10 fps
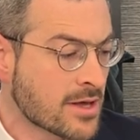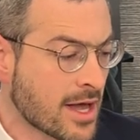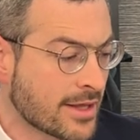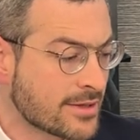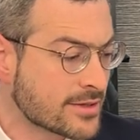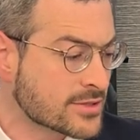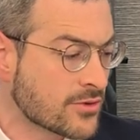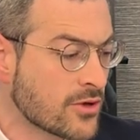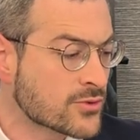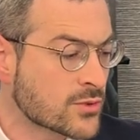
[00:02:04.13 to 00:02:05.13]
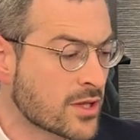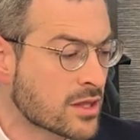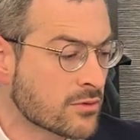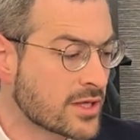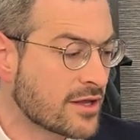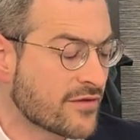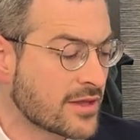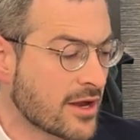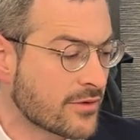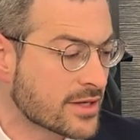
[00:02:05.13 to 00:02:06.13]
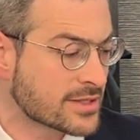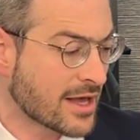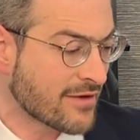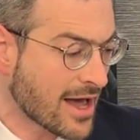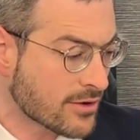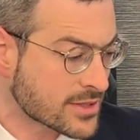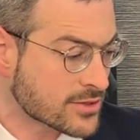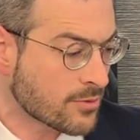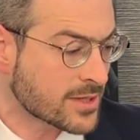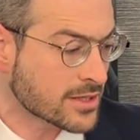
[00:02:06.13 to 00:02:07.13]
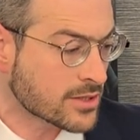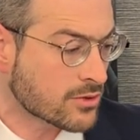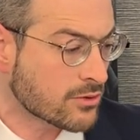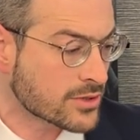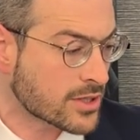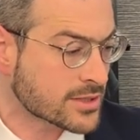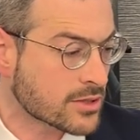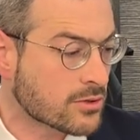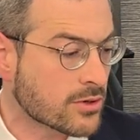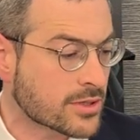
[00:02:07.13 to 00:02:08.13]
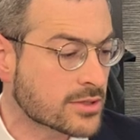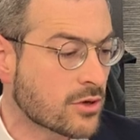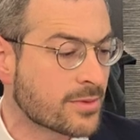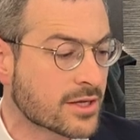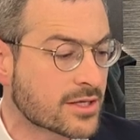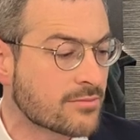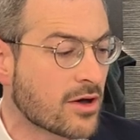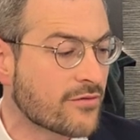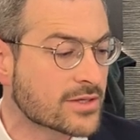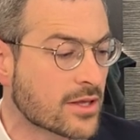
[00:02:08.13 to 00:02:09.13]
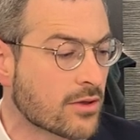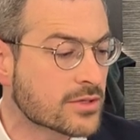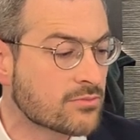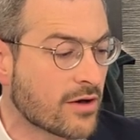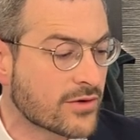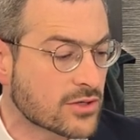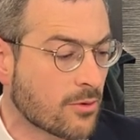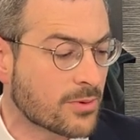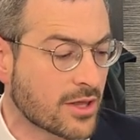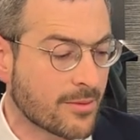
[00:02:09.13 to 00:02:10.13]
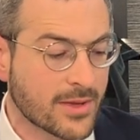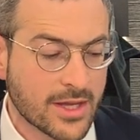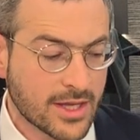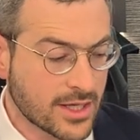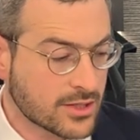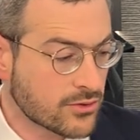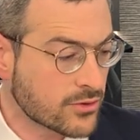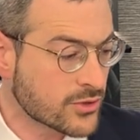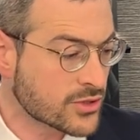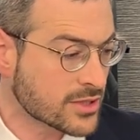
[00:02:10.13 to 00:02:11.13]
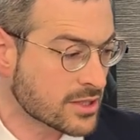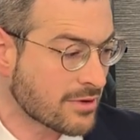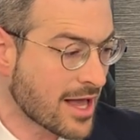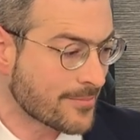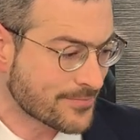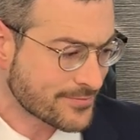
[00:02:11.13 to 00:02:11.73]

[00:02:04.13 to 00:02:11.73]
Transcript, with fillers: And so those were the three different areas. You have houses opening to courtyards, and courtyards opening into mavis, and those mavis open up into the Reshus Harabim.